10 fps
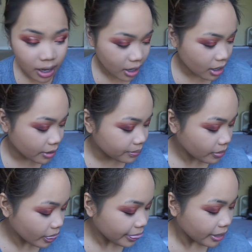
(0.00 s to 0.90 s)
A
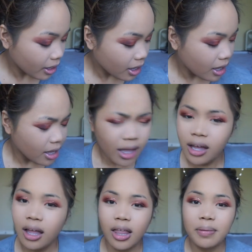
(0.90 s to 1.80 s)

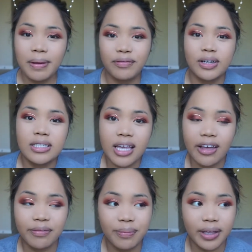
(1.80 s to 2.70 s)
lot of my friends
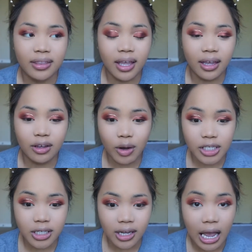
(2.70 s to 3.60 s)
have been like
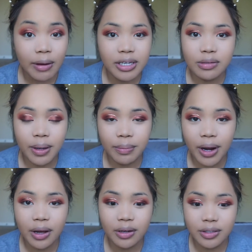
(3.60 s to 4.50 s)
questioning how I do my
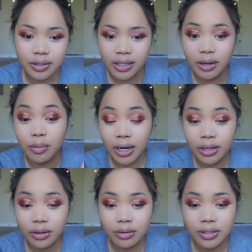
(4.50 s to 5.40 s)
brows or like what I
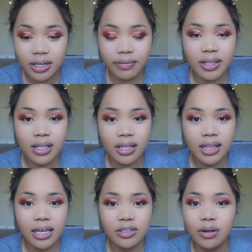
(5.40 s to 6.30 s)
use and everything like that.